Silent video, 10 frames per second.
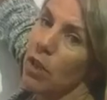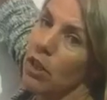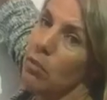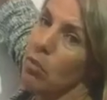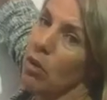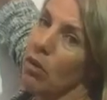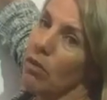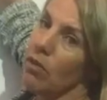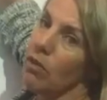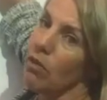first block
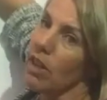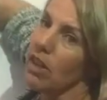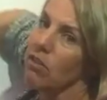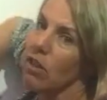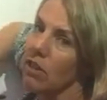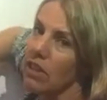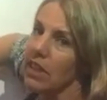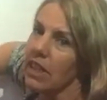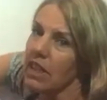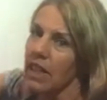of 3. You can't
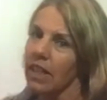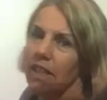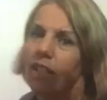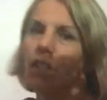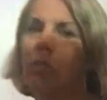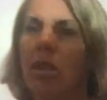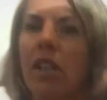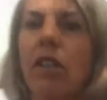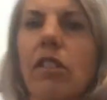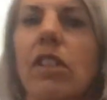see that, can you?
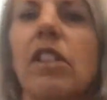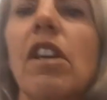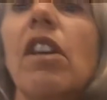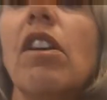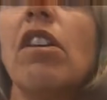Because